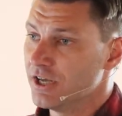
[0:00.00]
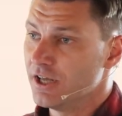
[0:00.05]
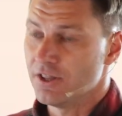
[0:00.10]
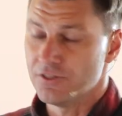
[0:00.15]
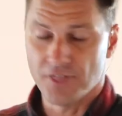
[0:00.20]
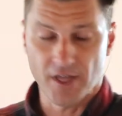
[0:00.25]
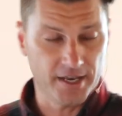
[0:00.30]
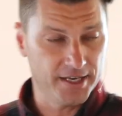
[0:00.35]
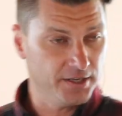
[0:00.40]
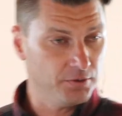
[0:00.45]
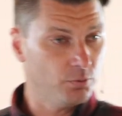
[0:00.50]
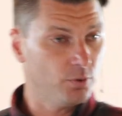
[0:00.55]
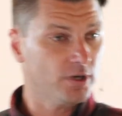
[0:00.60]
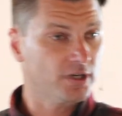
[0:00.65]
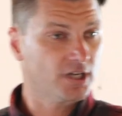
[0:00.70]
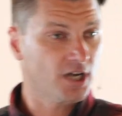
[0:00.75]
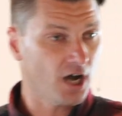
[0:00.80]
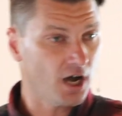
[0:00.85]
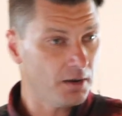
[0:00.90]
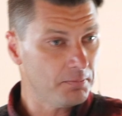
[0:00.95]
that he would
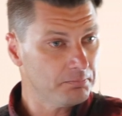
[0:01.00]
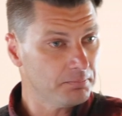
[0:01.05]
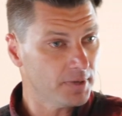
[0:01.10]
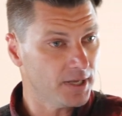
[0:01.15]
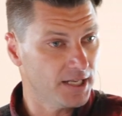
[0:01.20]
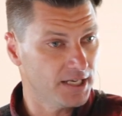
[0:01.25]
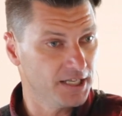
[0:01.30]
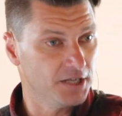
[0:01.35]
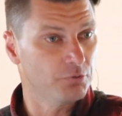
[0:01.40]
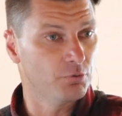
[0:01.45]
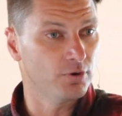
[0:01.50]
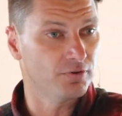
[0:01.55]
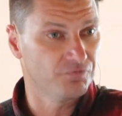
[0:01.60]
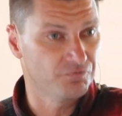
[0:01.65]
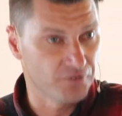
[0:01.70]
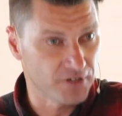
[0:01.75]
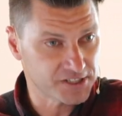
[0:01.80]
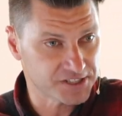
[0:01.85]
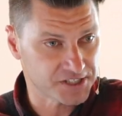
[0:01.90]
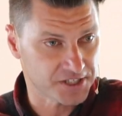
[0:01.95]
come and he would
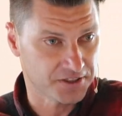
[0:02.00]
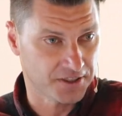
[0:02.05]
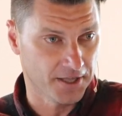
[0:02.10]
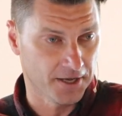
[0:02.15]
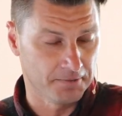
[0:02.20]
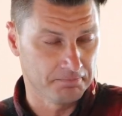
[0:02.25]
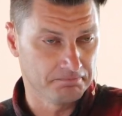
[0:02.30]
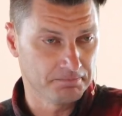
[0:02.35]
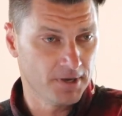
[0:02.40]
visit them